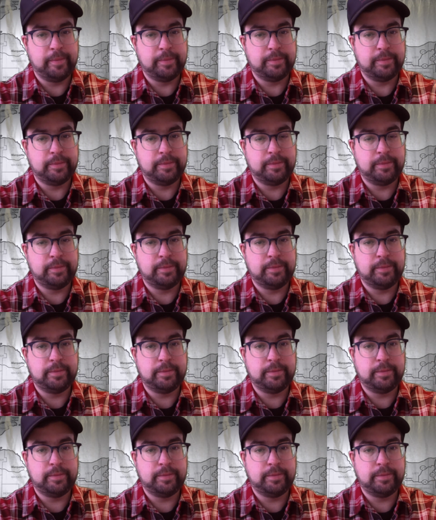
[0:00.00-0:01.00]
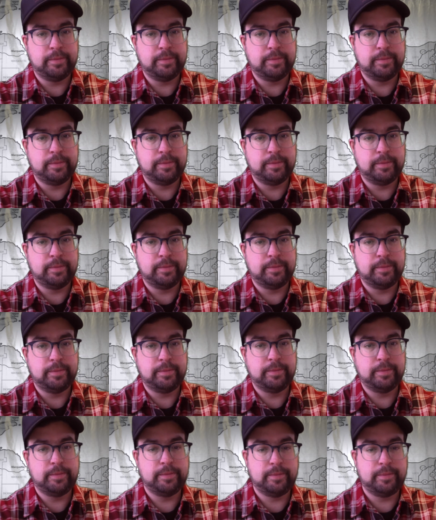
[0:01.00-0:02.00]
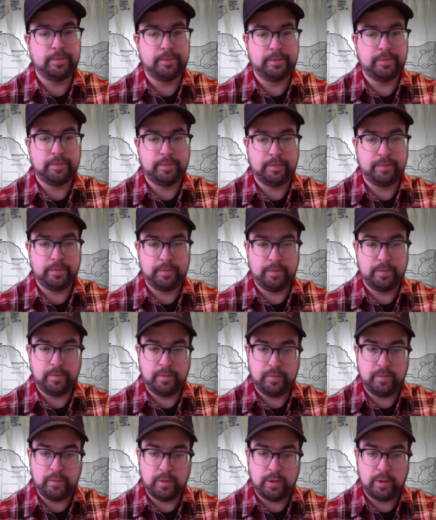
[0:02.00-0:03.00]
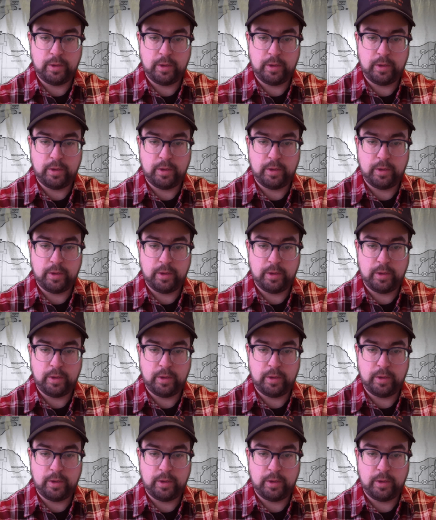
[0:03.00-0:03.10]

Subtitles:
Nothing is said.